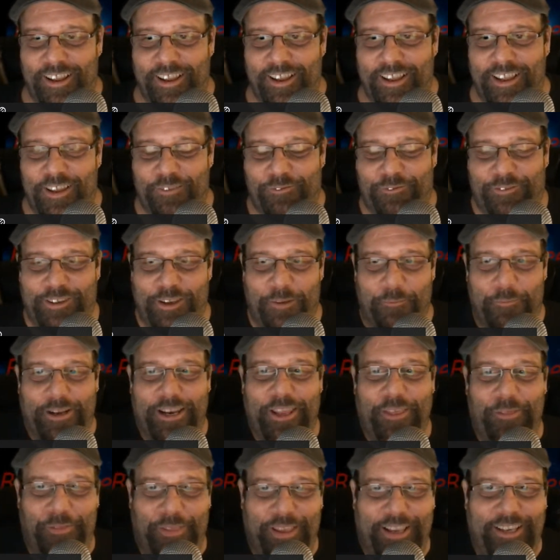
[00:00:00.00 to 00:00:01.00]
if
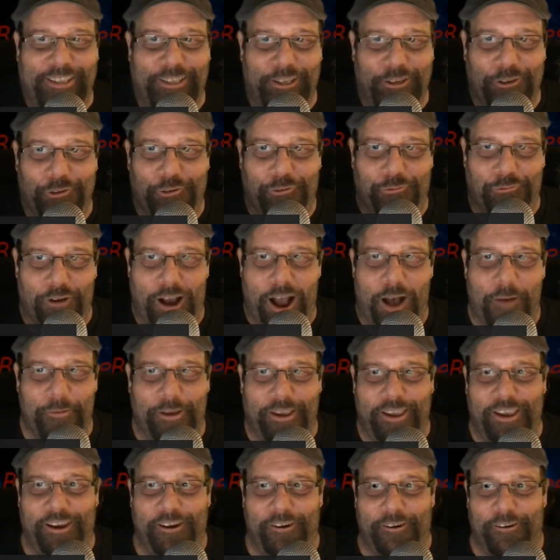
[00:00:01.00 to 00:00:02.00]
somebody thinks there's drama
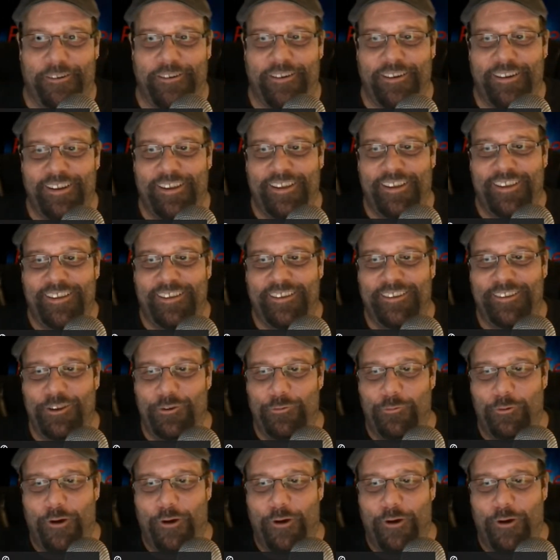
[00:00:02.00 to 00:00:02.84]
here, you